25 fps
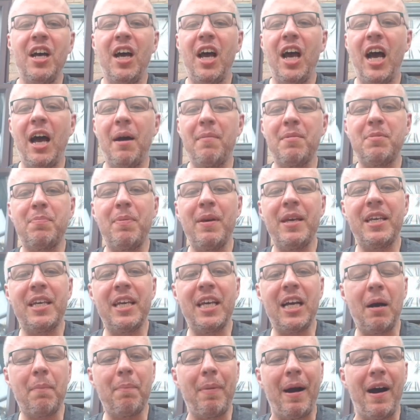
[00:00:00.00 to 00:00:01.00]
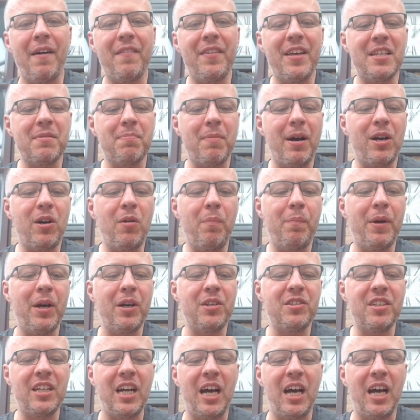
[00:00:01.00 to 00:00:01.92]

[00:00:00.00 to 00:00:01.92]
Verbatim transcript: Um, speaking about this, Michael Beale said,